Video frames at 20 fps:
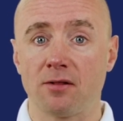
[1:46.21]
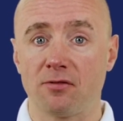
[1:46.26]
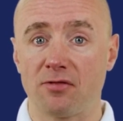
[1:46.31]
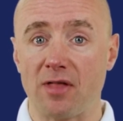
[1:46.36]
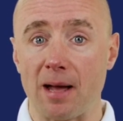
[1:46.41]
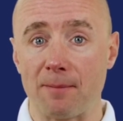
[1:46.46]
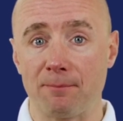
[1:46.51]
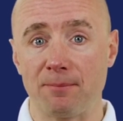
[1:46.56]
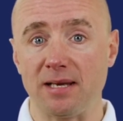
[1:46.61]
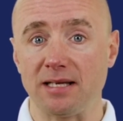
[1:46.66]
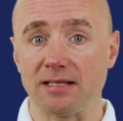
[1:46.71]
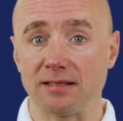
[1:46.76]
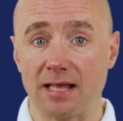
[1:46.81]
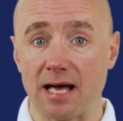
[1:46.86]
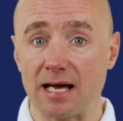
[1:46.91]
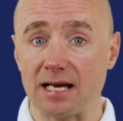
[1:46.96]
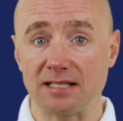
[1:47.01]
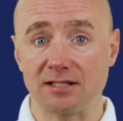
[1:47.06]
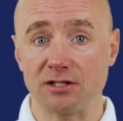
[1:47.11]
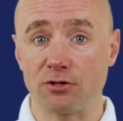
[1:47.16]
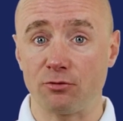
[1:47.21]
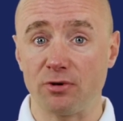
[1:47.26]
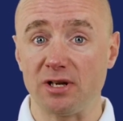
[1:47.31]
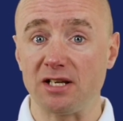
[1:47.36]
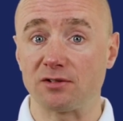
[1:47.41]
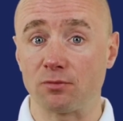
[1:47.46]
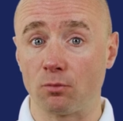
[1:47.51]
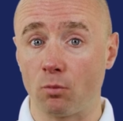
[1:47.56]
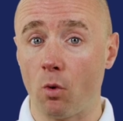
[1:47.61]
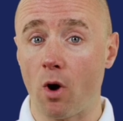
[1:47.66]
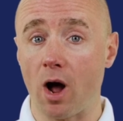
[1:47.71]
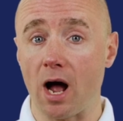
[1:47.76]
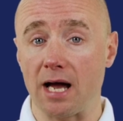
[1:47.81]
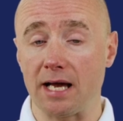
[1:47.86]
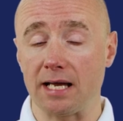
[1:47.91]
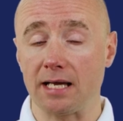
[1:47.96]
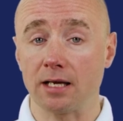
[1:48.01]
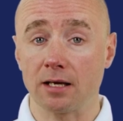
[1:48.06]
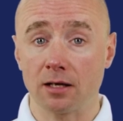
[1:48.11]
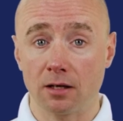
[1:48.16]
That is the reason
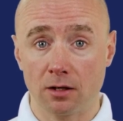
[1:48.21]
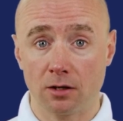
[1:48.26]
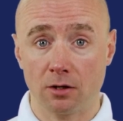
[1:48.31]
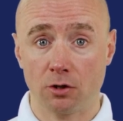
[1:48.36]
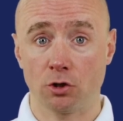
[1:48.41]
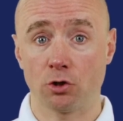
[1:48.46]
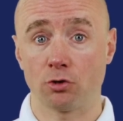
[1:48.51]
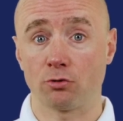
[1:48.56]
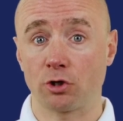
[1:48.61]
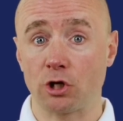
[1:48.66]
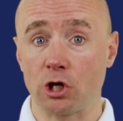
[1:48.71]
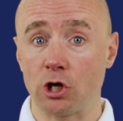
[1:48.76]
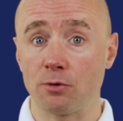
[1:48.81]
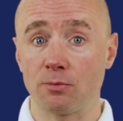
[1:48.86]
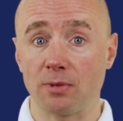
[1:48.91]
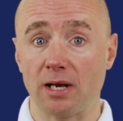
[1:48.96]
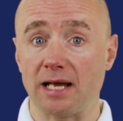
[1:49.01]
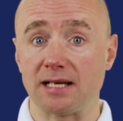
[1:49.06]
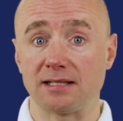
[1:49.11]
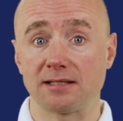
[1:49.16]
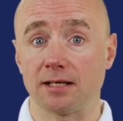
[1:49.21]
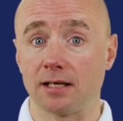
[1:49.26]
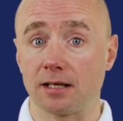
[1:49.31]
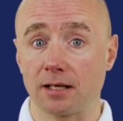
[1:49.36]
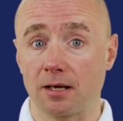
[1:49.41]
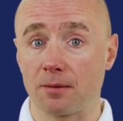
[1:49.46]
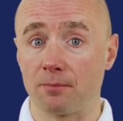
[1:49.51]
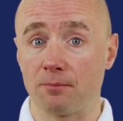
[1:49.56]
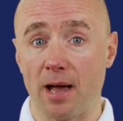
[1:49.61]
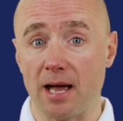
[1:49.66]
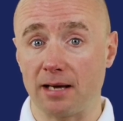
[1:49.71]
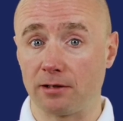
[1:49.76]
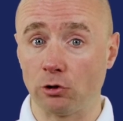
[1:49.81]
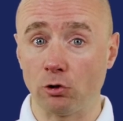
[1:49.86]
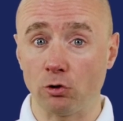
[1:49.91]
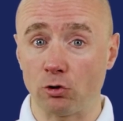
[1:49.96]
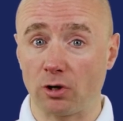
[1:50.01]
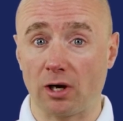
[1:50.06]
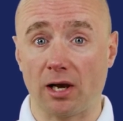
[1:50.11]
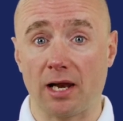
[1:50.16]
why your accumulator can
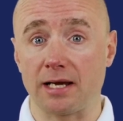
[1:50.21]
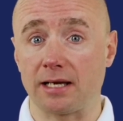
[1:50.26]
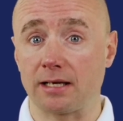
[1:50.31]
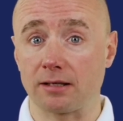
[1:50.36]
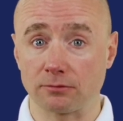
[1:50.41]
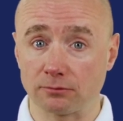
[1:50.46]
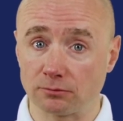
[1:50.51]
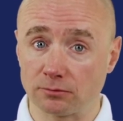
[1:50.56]
look like